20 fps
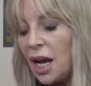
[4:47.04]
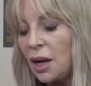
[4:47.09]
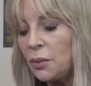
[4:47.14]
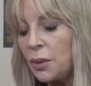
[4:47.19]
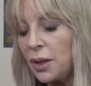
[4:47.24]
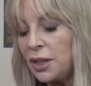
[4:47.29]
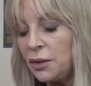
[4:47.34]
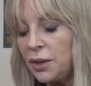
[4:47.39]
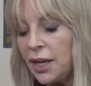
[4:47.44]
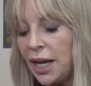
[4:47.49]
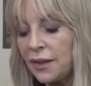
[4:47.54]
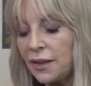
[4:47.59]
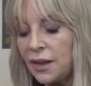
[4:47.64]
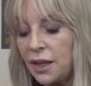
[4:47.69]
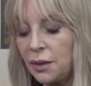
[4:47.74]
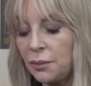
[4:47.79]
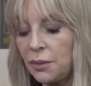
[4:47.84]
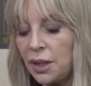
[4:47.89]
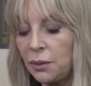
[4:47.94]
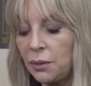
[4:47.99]
and when you
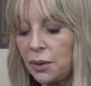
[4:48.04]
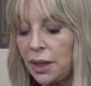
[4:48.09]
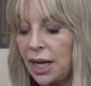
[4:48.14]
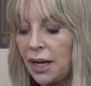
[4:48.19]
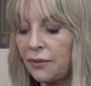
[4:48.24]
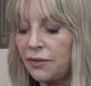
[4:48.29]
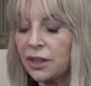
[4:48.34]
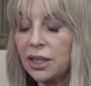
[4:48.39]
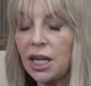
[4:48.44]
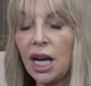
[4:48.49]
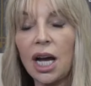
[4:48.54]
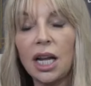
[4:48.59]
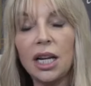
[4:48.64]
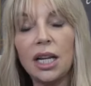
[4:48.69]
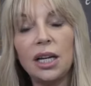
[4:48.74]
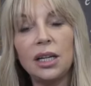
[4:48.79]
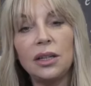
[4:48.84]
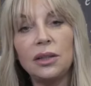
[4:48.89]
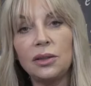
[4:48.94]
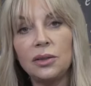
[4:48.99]
get them they will have the
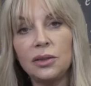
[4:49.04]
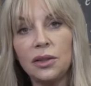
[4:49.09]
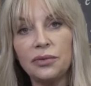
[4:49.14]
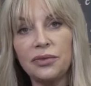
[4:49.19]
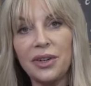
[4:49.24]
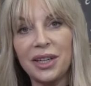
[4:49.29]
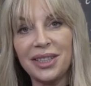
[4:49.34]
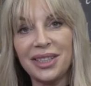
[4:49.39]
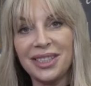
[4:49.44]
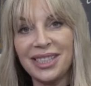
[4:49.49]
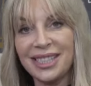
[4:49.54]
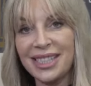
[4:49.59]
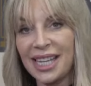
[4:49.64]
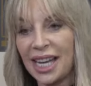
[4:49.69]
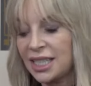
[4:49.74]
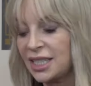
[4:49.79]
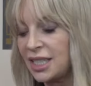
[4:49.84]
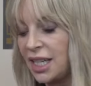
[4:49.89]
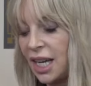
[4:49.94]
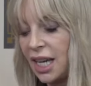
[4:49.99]
colour on the front of the
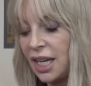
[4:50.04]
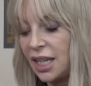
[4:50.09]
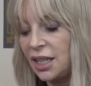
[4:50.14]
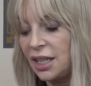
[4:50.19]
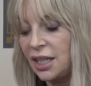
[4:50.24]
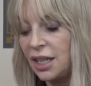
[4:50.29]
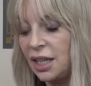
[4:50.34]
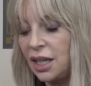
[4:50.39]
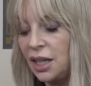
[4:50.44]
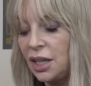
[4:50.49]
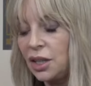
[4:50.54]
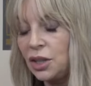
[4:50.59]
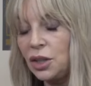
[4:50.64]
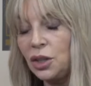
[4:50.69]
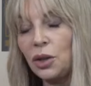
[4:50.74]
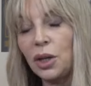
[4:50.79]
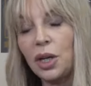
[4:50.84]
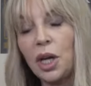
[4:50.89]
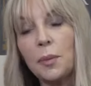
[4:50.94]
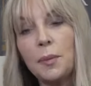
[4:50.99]
sachet.
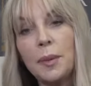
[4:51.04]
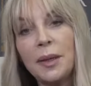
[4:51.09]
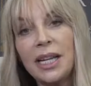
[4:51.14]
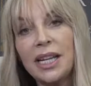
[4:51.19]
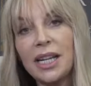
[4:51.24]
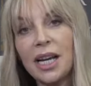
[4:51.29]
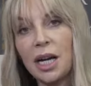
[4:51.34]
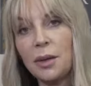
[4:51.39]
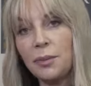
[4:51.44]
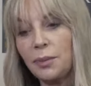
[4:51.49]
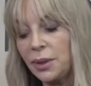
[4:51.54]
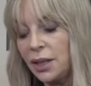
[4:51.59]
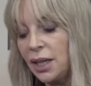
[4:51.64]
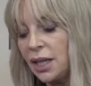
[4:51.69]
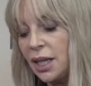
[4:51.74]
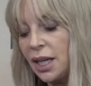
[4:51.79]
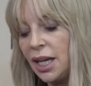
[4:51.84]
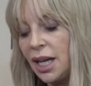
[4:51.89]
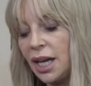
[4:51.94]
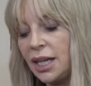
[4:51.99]
You'll open it up,
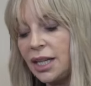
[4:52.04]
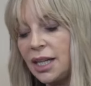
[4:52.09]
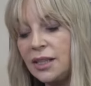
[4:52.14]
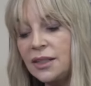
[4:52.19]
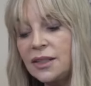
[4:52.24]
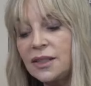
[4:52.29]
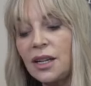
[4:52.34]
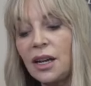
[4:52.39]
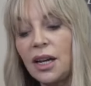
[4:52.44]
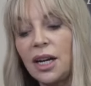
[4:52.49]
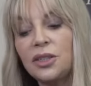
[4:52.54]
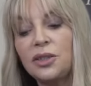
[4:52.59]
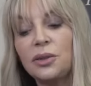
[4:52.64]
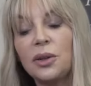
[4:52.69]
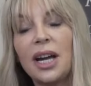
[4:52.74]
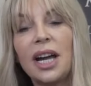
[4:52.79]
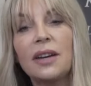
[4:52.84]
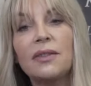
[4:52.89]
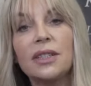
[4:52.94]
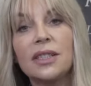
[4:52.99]
and inside
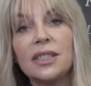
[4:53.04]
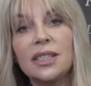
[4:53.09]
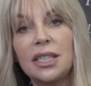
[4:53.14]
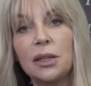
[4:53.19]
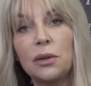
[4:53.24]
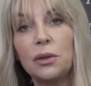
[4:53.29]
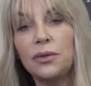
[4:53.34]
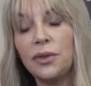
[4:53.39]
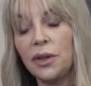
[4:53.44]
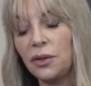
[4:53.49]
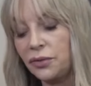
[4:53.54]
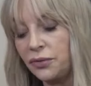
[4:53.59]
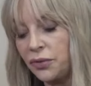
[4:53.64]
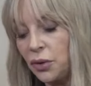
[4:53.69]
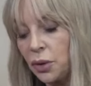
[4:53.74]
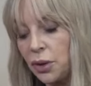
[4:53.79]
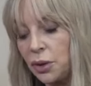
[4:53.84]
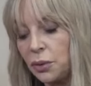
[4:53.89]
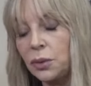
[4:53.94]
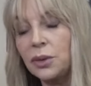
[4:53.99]
you'll have a silver
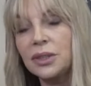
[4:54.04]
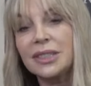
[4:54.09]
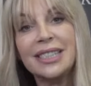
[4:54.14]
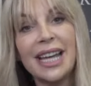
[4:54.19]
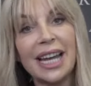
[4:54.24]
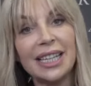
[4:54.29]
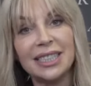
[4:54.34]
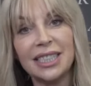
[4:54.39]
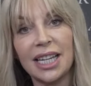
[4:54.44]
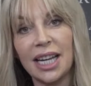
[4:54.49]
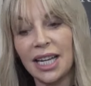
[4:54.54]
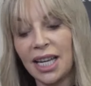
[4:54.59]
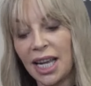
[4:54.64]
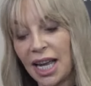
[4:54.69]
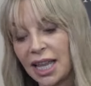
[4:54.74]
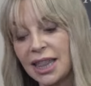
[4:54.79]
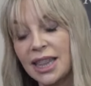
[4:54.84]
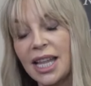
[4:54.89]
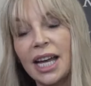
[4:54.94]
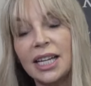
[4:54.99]
foil sachet,
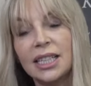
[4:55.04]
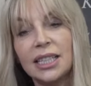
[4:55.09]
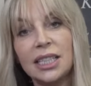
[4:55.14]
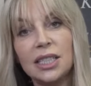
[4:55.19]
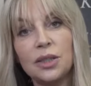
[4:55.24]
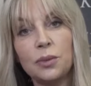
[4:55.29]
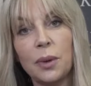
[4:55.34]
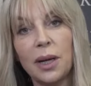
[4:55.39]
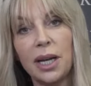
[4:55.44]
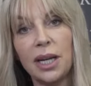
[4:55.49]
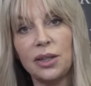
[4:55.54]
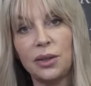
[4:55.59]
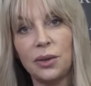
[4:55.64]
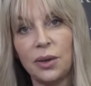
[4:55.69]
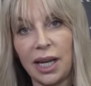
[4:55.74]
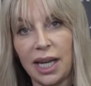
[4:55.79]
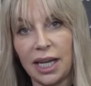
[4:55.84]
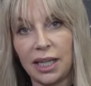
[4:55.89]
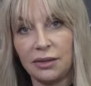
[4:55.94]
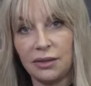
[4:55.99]
and that is where
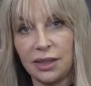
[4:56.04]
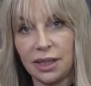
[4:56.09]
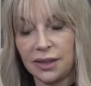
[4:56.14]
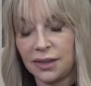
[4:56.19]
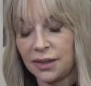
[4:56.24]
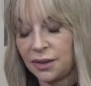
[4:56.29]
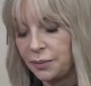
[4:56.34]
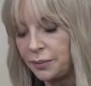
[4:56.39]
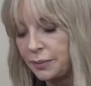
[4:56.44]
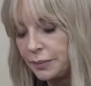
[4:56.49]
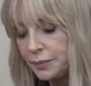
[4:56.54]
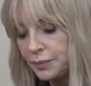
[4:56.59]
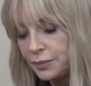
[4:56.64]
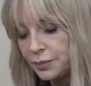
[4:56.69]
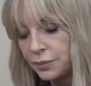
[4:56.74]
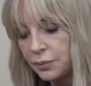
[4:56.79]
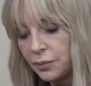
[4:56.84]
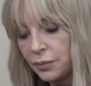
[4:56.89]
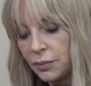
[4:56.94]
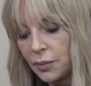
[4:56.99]
your henna is.
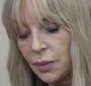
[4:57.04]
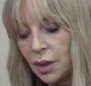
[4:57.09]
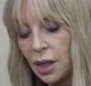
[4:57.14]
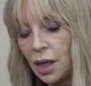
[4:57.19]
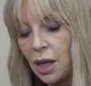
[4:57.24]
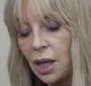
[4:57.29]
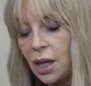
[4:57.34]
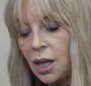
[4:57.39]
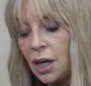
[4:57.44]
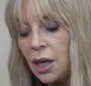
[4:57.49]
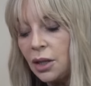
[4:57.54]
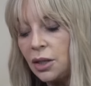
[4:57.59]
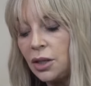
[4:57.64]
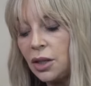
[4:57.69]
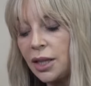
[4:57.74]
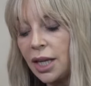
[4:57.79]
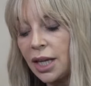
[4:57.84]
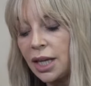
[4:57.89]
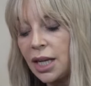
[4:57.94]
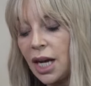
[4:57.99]

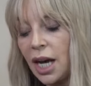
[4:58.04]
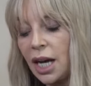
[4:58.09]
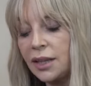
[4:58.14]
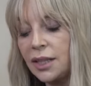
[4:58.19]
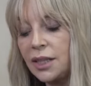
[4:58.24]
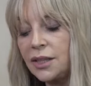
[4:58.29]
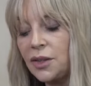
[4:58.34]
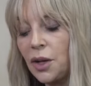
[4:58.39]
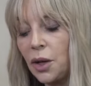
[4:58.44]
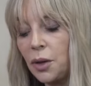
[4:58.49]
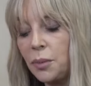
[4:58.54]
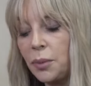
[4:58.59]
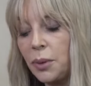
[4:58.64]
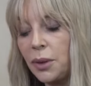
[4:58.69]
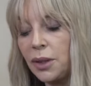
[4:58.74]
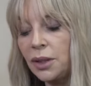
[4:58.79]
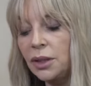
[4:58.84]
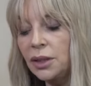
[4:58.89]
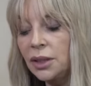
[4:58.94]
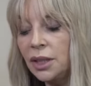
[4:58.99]
You'll then cut this
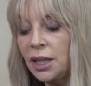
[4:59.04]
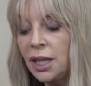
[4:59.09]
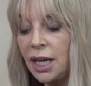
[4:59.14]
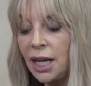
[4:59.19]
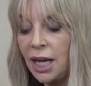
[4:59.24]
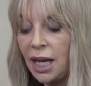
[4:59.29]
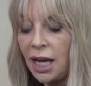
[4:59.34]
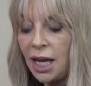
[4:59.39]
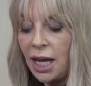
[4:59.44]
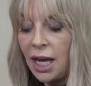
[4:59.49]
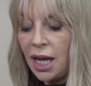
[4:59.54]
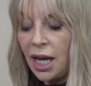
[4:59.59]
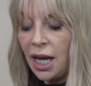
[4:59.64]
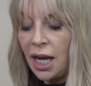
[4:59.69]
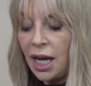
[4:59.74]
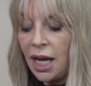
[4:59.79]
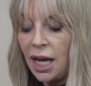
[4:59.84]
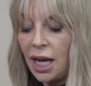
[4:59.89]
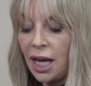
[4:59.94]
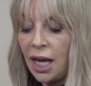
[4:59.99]
open,
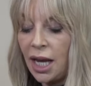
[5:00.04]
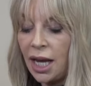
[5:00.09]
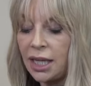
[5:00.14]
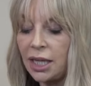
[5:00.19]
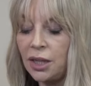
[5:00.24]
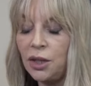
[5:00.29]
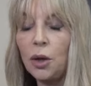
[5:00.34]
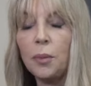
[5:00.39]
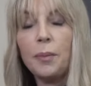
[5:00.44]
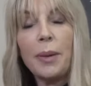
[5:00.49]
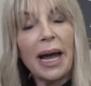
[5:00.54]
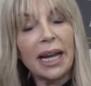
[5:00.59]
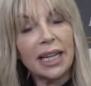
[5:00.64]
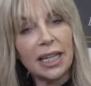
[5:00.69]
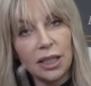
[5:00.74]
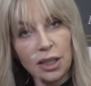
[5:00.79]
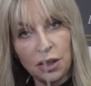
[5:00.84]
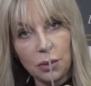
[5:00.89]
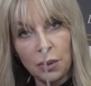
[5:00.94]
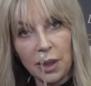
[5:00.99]
and in your
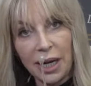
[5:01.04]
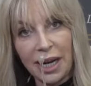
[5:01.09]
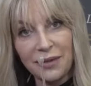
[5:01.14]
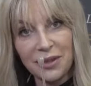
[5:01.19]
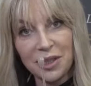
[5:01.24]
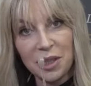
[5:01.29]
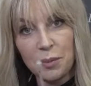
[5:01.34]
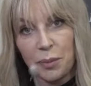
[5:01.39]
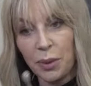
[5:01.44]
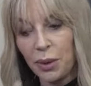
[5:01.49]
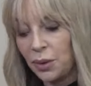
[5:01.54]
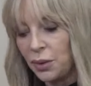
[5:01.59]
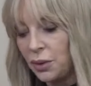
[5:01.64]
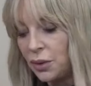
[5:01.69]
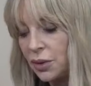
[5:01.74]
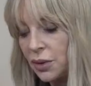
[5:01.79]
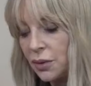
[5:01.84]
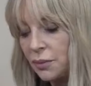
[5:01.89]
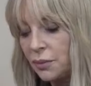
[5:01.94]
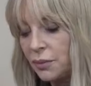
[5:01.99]
packet you will have a spoon,